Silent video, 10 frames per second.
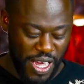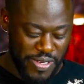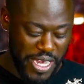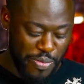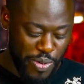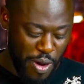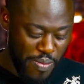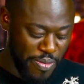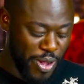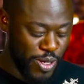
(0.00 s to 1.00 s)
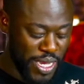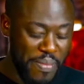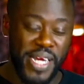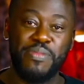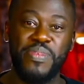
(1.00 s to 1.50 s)
I've said probably because I
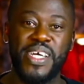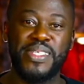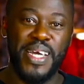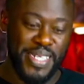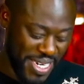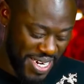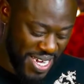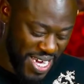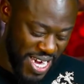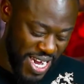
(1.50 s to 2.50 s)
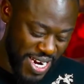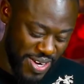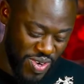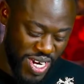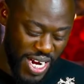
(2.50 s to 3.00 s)
might be excited
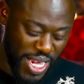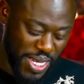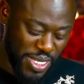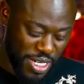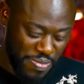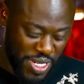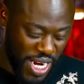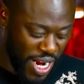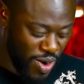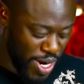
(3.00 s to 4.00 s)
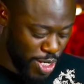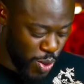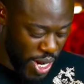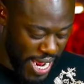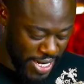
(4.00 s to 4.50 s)
and read another scripture, and I don't want
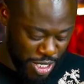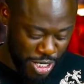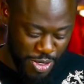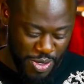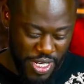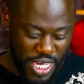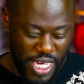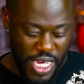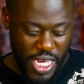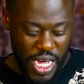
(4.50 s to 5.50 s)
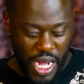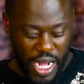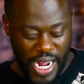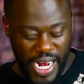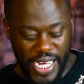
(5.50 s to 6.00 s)
to lie to you.
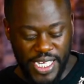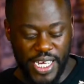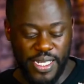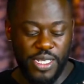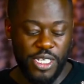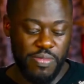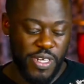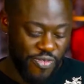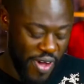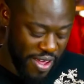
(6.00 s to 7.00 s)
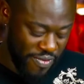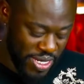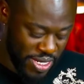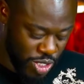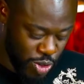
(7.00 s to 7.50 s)
Uh, Galatians chapter 5,
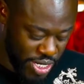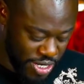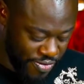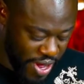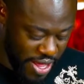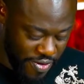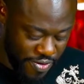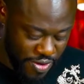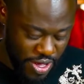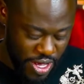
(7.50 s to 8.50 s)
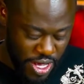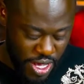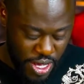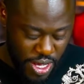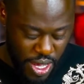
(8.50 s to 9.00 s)
verses 25.
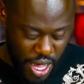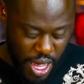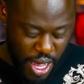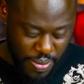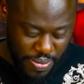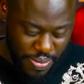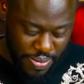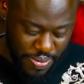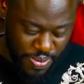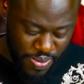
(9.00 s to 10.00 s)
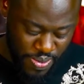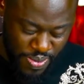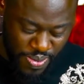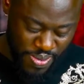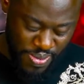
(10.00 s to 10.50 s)
Um,
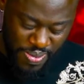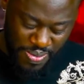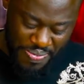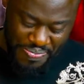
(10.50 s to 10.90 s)
hmm.